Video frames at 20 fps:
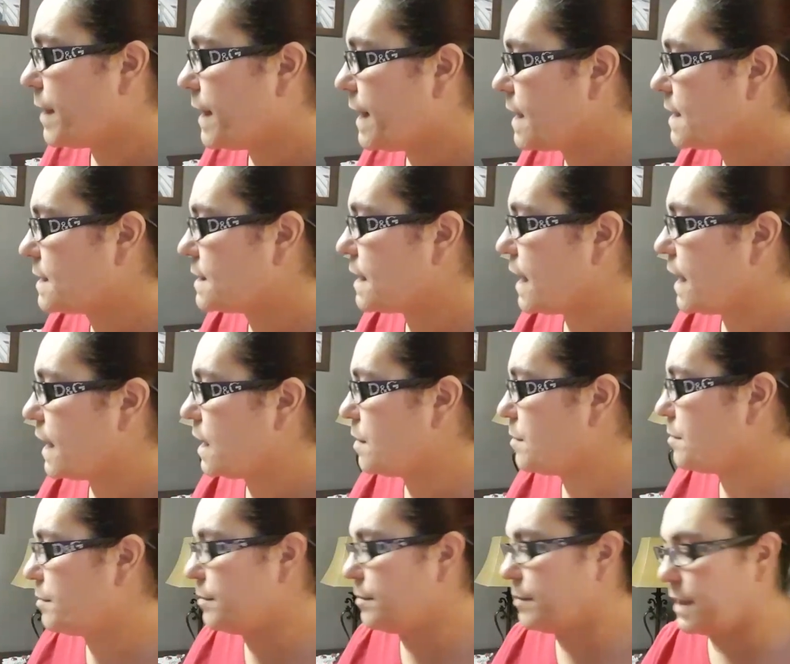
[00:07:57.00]
My next
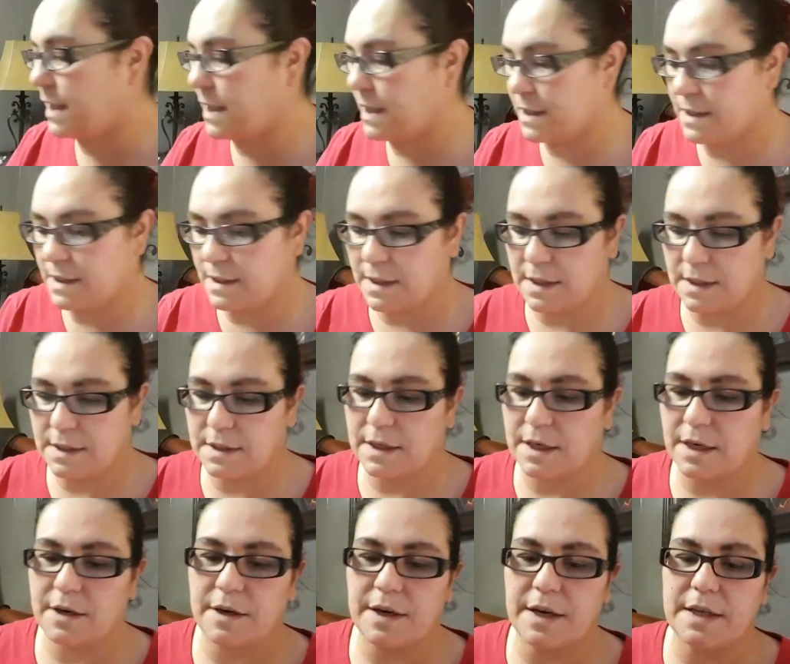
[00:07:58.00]
item is this
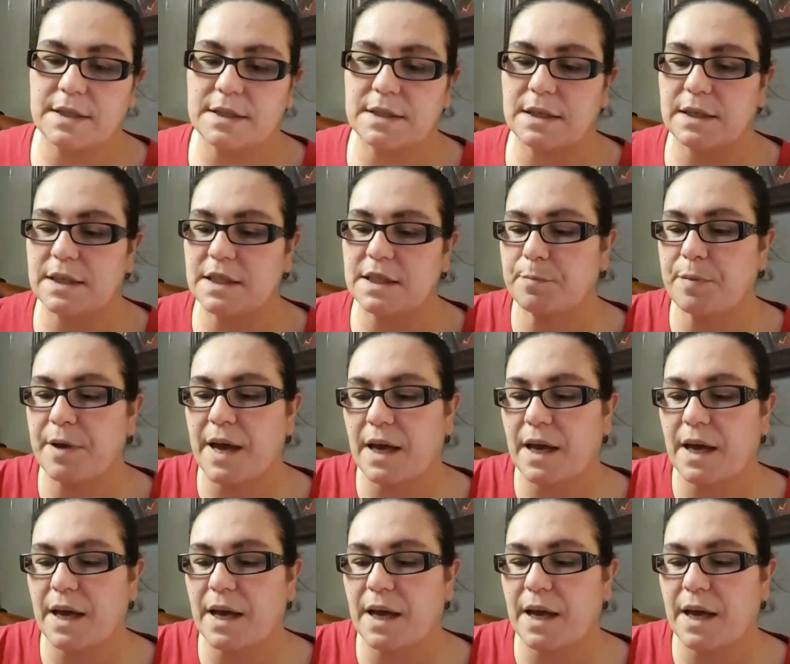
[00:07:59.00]
here. It's the list